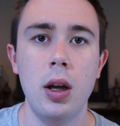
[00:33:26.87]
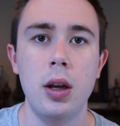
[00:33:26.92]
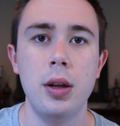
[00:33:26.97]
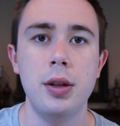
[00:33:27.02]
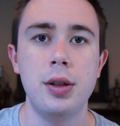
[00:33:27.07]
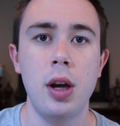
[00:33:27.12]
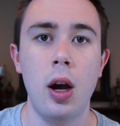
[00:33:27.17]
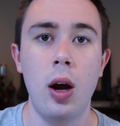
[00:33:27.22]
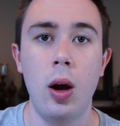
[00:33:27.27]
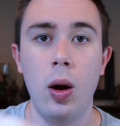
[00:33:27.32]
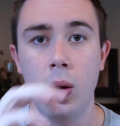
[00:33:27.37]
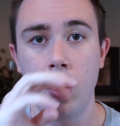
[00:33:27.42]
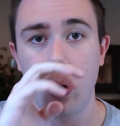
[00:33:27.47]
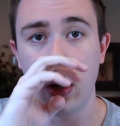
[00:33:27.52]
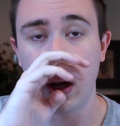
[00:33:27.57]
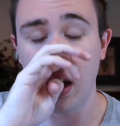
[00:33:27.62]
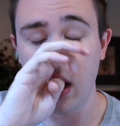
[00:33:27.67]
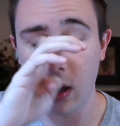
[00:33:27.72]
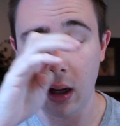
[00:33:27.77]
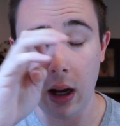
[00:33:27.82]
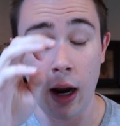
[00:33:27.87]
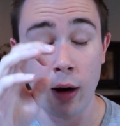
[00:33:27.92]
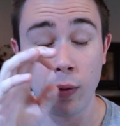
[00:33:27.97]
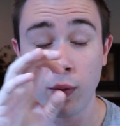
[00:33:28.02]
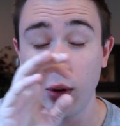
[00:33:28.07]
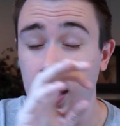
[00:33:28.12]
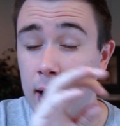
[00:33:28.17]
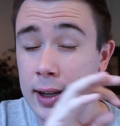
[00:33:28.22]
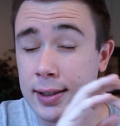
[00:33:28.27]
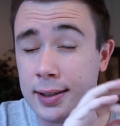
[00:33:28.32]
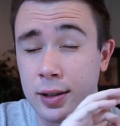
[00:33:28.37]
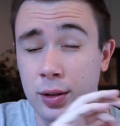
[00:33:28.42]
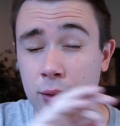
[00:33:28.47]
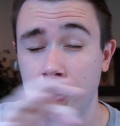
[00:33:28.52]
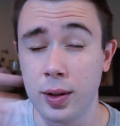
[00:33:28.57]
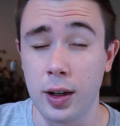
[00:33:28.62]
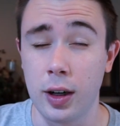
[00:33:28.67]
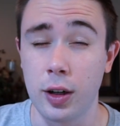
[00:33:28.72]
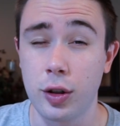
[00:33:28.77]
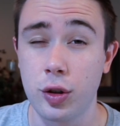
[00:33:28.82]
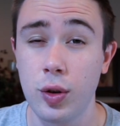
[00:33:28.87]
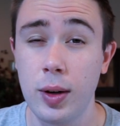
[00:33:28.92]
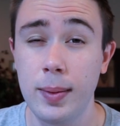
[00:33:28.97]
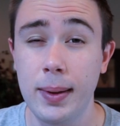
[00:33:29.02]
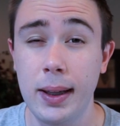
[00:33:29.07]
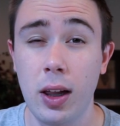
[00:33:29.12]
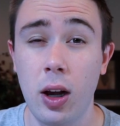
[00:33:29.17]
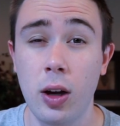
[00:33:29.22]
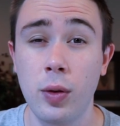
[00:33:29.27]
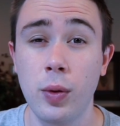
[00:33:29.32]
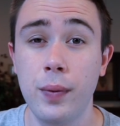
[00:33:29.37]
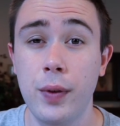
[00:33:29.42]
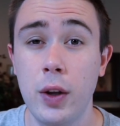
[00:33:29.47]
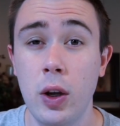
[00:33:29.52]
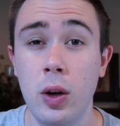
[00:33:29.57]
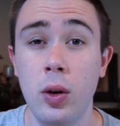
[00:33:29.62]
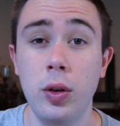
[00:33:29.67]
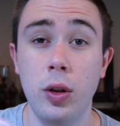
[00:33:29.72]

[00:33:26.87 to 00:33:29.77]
So I realize this was an extremely long review.